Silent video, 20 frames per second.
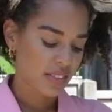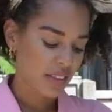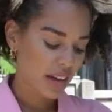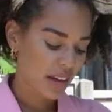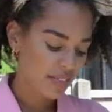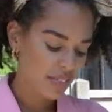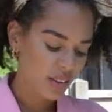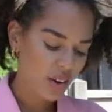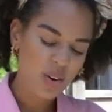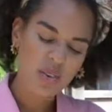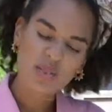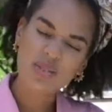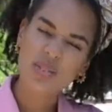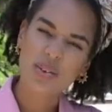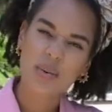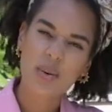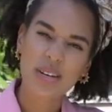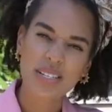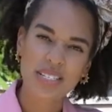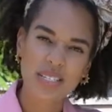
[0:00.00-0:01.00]
and the holes are
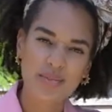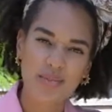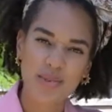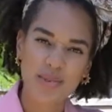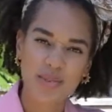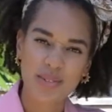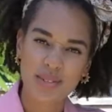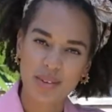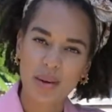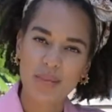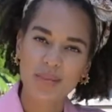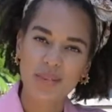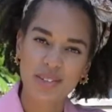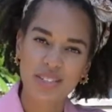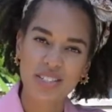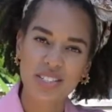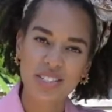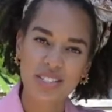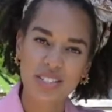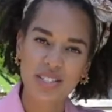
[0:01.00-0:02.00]
quite small, so I'm
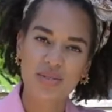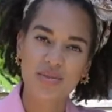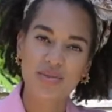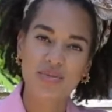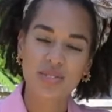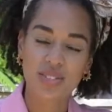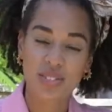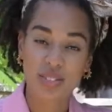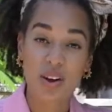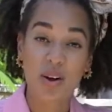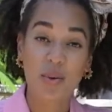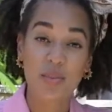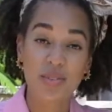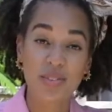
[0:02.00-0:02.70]
good to just start with